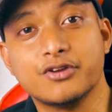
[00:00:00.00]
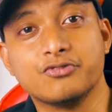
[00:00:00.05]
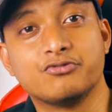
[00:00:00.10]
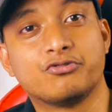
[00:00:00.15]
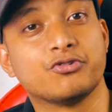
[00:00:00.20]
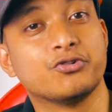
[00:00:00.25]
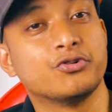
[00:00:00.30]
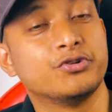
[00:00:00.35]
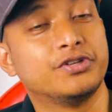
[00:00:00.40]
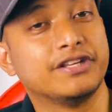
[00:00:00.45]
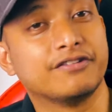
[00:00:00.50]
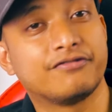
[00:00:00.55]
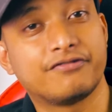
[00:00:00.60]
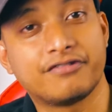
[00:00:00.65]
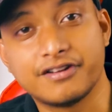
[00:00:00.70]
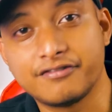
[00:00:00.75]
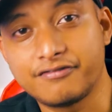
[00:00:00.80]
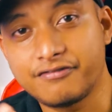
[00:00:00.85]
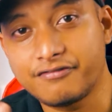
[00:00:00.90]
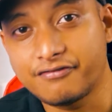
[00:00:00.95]
through
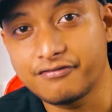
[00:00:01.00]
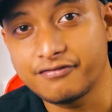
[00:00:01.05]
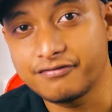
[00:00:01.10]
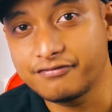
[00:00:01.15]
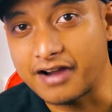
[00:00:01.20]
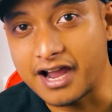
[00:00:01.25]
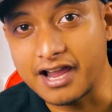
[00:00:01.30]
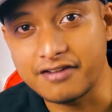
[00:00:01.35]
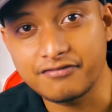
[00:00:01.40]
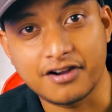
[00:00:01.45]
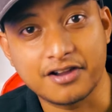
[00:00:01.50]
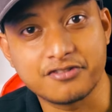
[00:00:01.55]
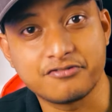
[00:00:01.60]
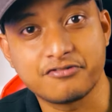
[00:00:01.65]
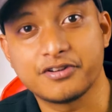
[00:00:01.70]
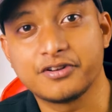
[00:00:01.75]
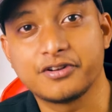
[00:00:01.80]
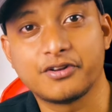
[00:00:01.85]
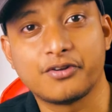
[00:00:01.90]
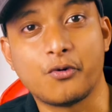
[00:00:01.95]
different
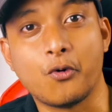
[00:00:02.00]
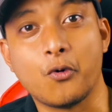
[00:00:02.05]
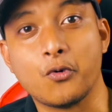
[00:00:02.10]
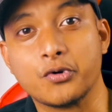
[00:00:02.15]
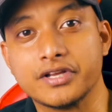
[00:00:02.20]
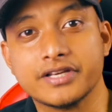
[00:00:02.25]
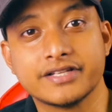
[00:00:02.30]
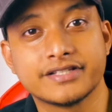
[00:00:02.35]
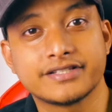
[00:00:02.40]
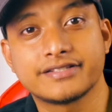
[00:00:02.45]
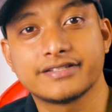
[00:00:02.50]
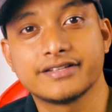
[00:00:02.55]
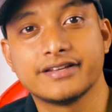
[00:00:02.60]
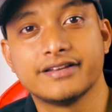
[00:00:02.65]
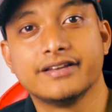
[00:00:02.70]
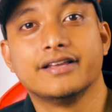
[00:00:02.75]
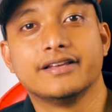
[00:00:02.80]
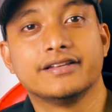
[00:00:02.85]
500 owners,